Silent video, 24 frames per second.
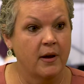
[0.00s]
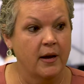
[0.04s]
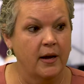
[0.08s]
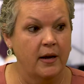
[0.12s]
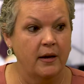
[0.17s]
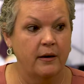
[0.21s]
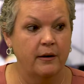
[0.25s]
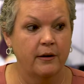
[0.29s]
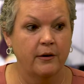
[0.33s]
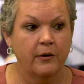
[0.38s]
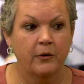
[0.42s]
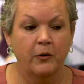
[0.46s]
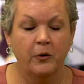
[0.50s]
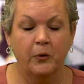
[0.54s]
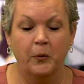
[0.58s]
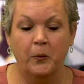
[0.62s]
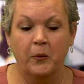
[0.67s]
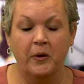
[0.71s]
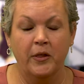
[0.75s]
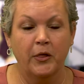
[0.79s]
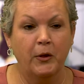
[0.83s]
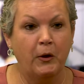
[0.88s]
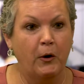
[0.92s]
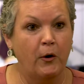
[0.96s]
I know
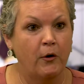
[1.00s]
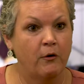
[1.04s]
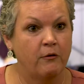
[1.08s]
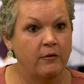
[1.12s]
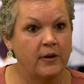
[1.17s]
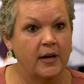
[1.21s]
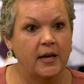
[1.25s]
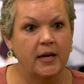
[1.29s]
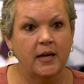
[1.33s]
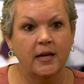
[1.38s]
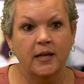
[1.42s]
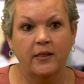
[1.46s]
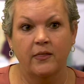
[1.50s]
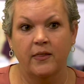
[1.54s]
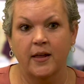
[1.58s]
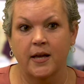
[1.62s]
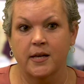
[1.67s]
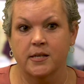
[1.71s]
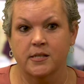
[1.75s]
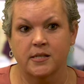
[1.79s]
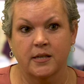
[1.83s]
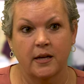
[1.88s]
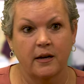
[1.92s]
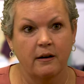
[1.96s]
with COVID and
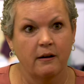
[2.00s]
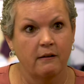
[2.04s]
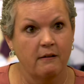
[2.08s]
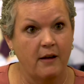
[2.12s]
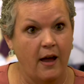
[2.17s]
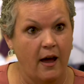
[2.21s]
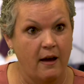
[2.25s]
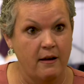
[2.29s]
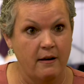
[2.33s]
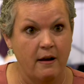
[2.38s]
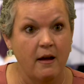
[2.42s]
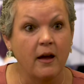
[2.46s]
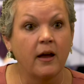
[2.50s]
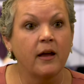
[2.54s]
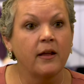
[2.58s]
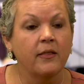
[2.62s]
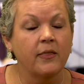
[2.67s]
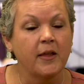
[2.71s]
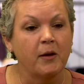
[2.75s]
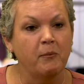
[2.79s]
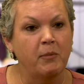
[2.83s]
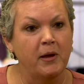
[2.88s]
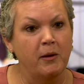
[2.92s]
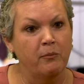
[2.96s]
things that are gone on
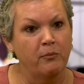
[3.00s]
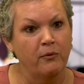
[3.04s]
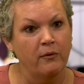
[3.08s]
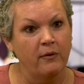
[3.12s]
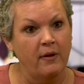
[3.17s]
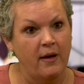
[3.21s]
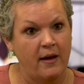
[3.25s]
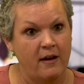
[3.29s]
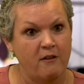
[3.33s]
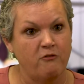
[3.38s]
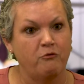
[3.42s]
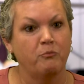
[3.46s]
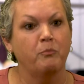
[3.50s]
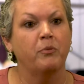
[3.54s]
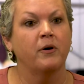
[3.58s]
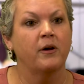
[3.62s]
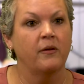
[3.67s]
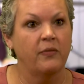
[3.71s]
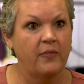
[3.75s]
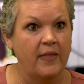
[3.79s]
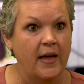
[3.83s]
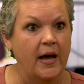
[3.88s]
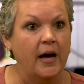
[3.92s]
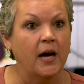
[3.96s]
that people have
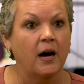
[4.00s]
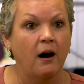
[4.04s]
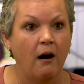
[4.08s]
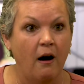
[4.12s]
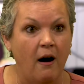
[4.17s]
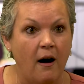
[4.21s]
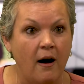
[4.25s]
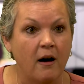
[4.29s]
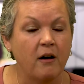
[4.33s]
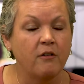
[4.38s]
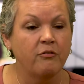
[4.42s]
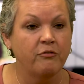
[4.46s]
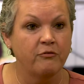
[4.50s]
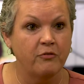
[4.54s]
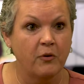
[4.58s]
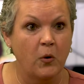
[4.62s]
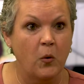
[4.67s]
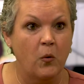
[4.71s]
put that off